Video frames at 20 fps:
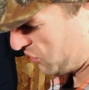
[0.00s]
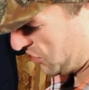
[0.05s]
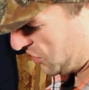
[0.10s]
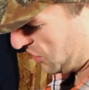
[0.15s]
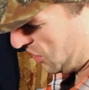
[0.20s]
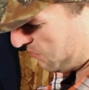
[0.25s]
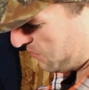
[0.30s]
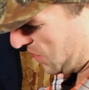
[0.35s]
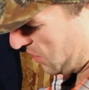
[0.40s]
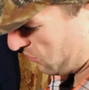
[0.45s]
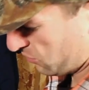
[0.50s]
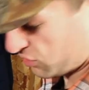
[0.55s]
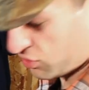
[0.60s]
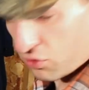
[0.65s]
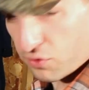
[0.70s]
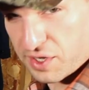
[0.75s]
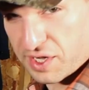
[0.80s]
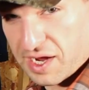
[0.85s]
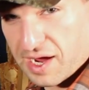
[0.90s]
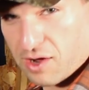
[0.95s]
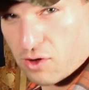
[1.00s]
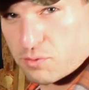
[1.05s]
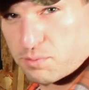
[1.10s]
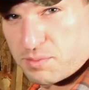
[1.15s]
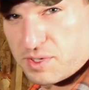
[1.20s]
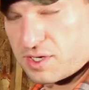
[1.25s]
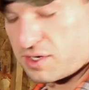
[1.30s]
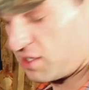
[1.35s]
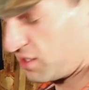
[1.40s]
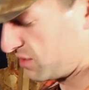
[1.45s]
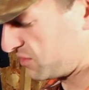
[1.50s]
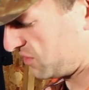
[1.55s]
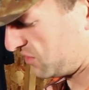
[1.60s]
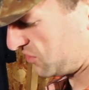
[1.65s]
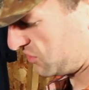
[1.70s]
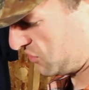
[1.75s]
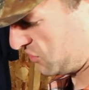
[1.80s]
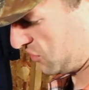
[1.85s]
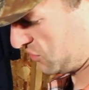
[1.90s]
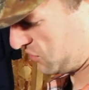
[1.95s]
get any power going out because
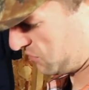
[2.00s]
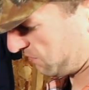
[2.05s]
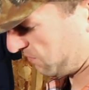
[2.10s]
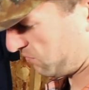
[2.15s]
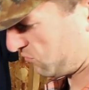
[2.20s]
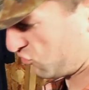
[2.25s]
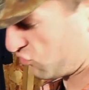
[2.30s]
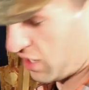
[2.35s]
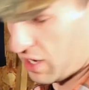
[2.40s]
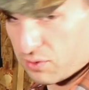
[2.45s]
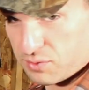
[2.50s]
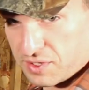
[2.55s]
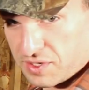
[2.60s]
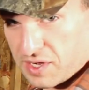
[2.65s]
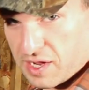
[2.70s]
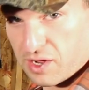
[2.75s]
it's just grounded